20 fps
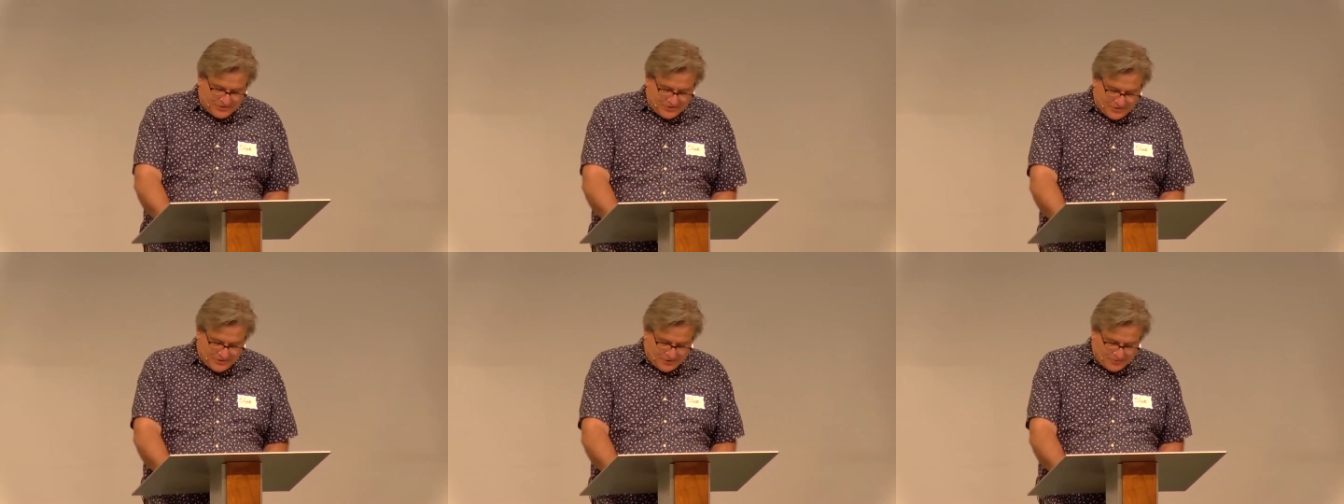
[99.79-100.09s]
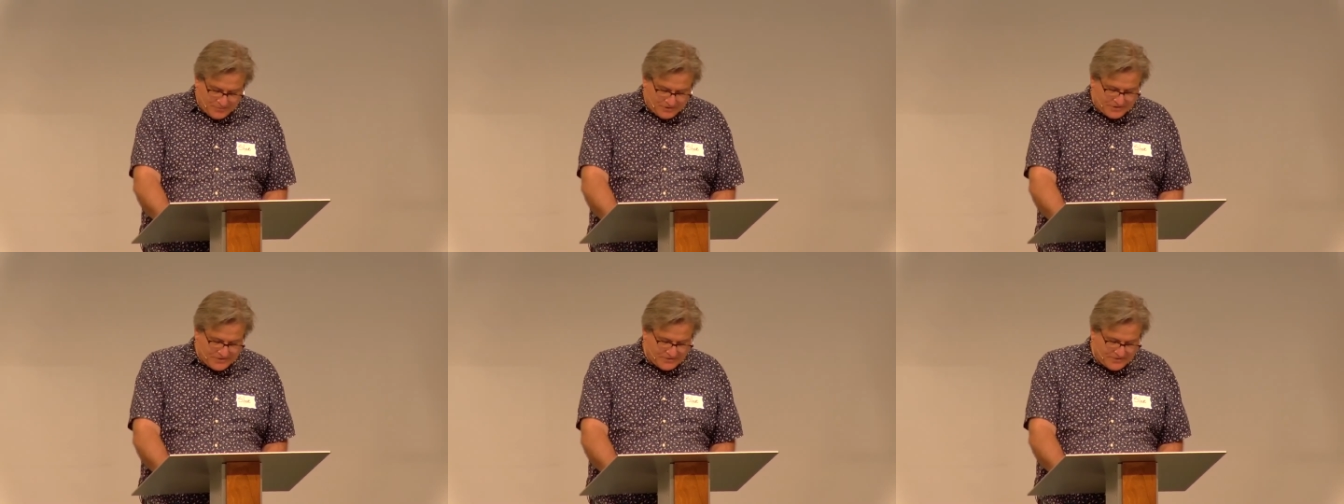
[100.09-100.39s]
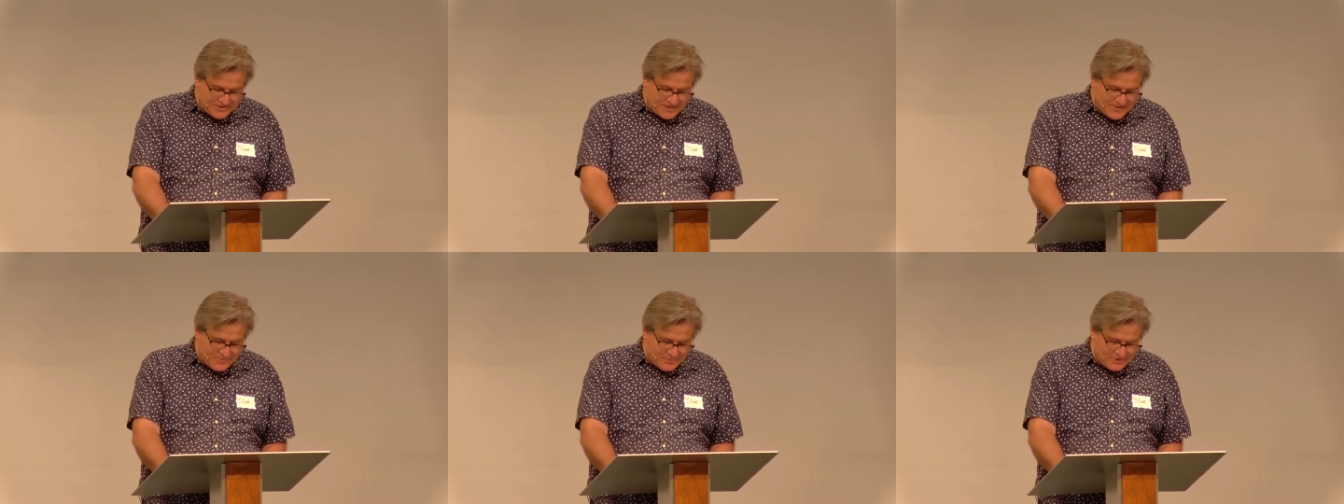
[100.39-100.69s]
You can hold me
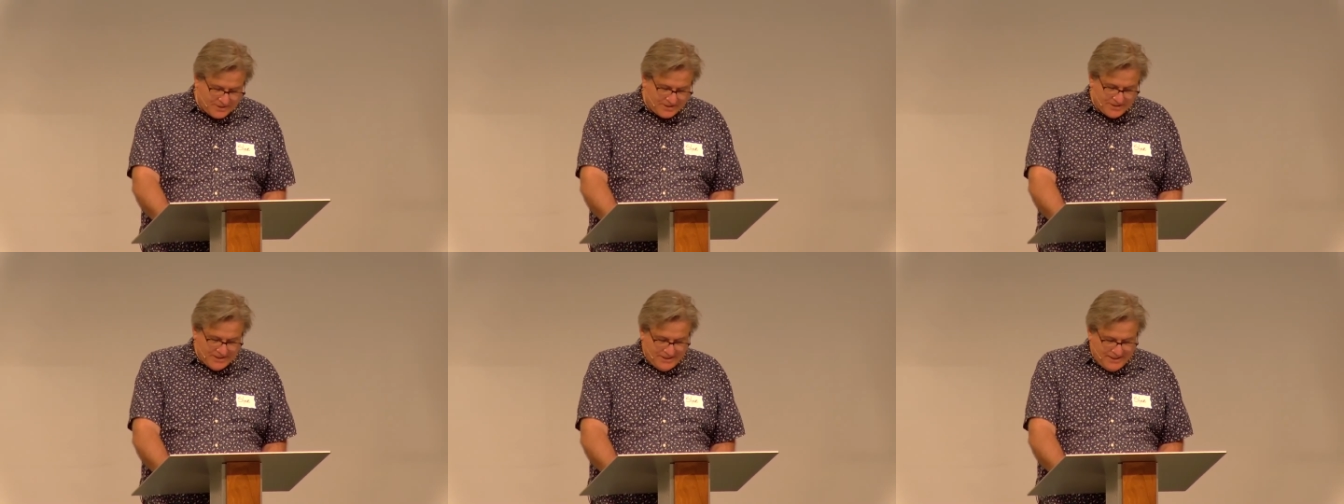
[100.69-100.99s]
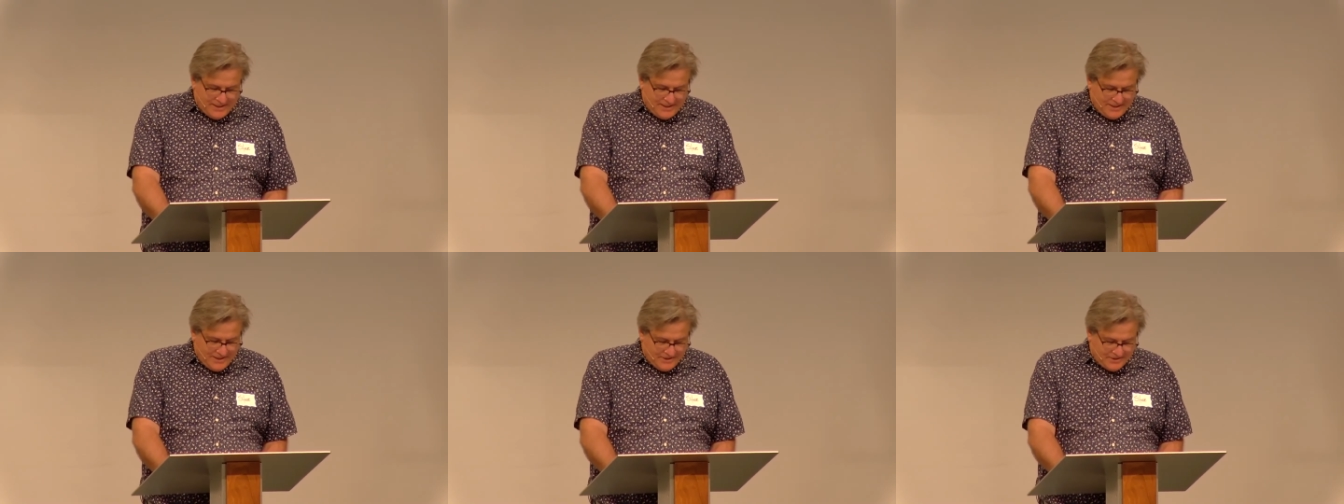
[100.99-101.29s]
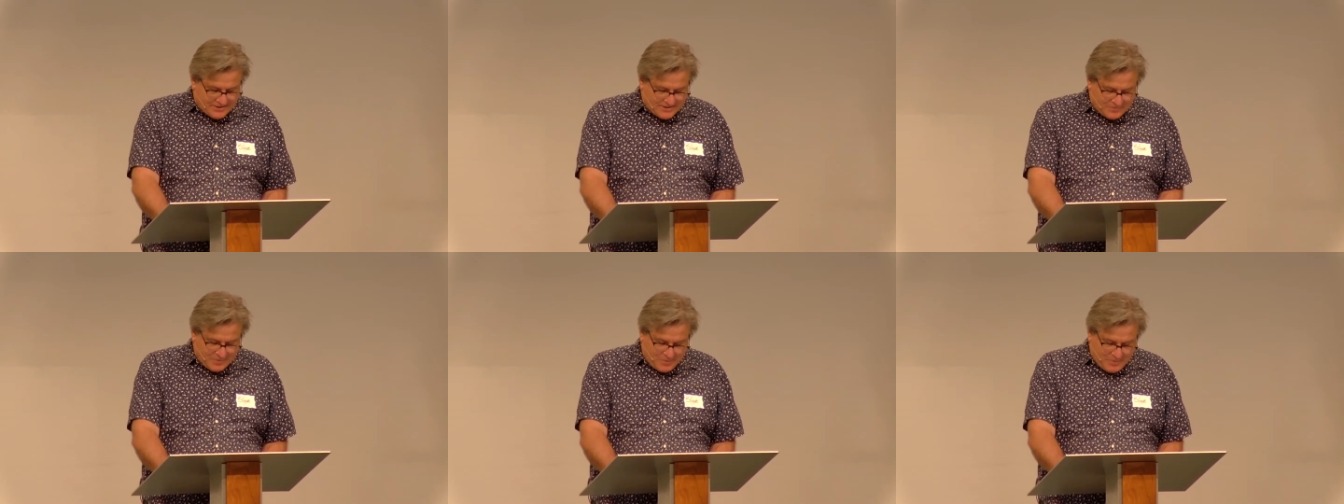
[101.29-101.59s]
to that, but
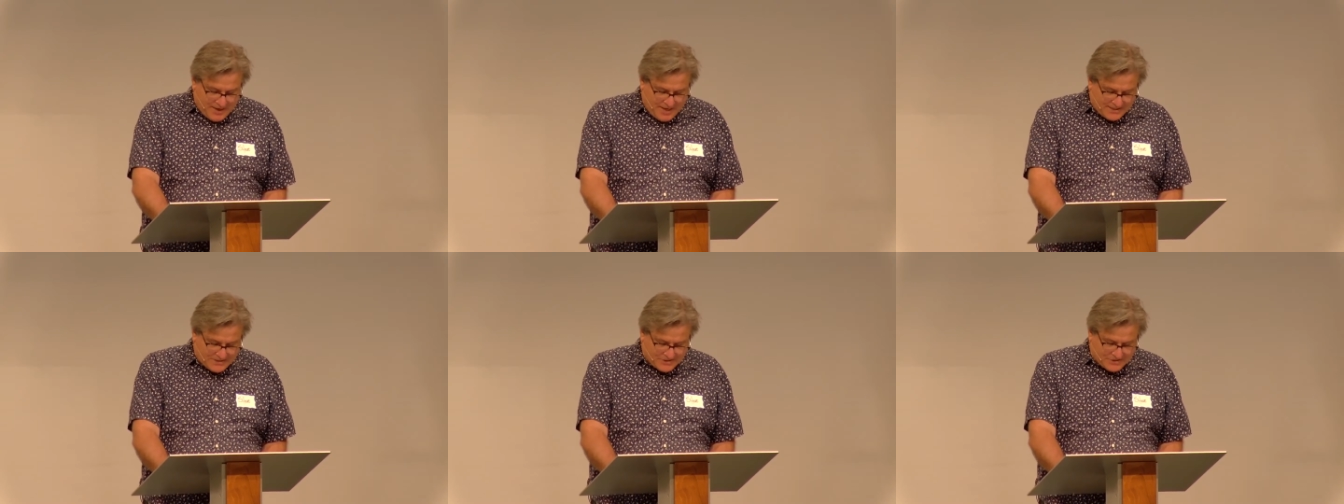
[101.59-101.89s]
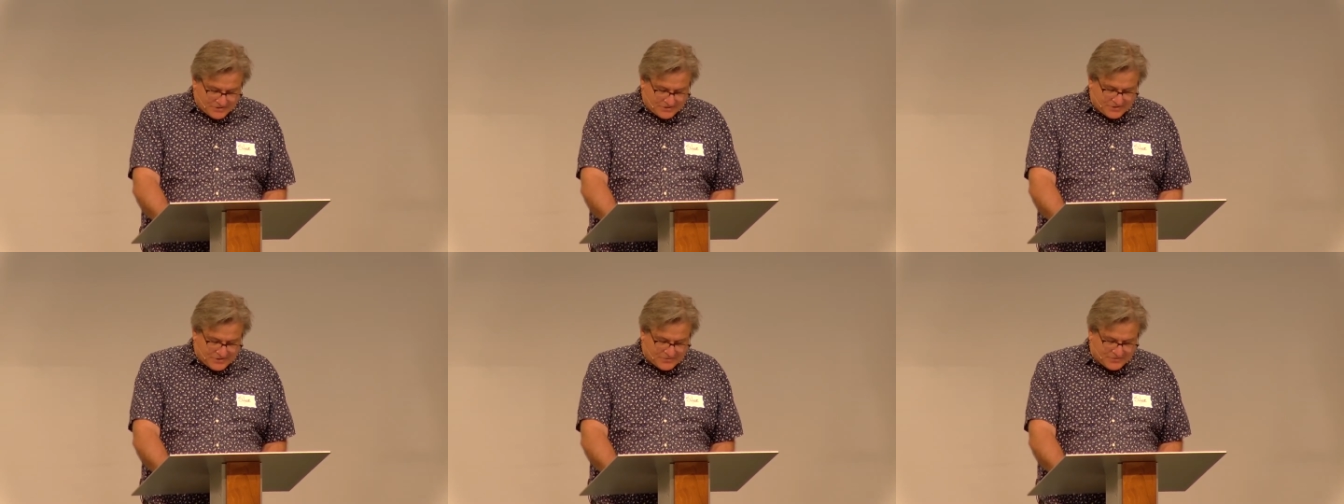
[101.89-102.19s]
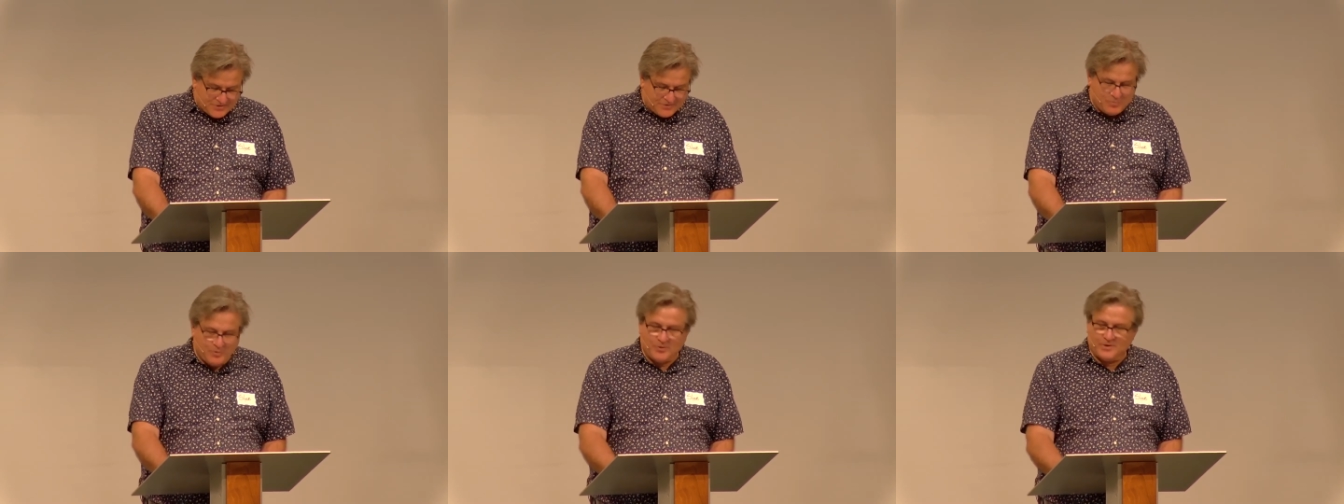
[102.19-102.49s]
because I'm a pastor, it's
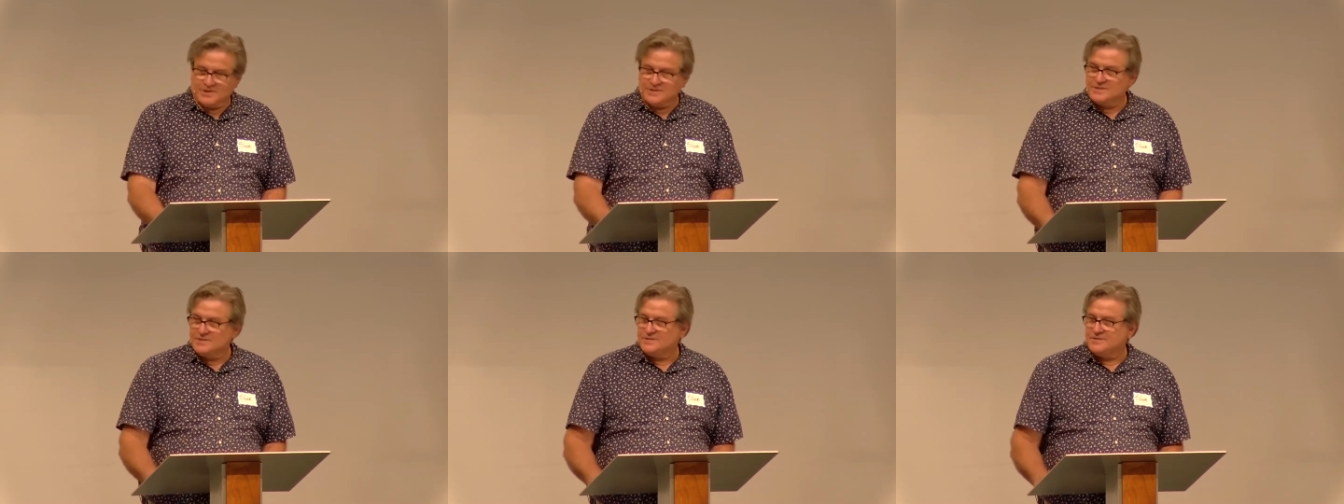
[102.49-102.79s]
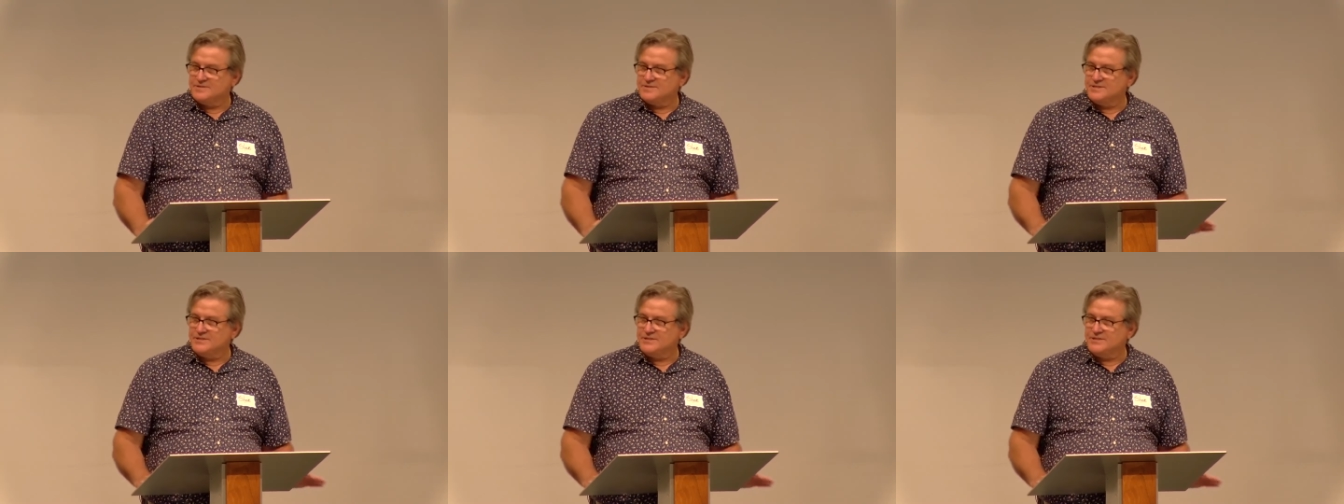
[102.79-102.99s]
three points.